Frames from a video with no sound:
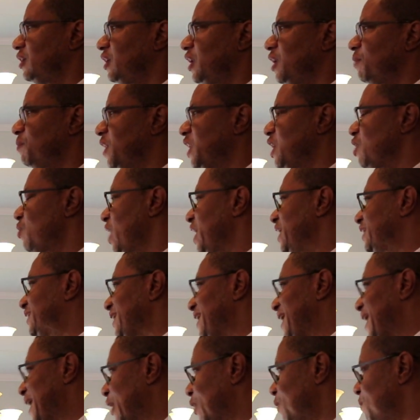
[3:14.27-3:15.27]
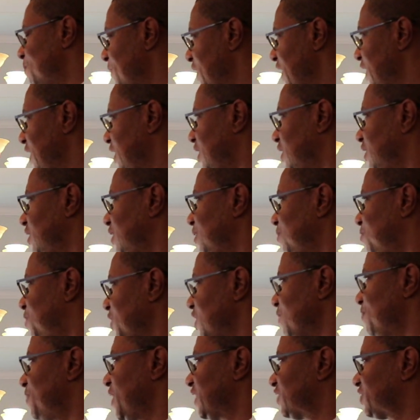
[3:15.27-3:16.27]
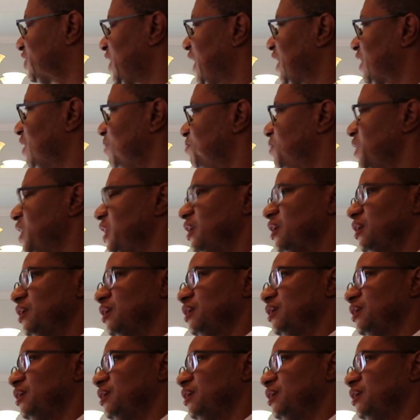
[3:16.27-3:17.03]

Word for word: In many ways, he helped me be the best I can be.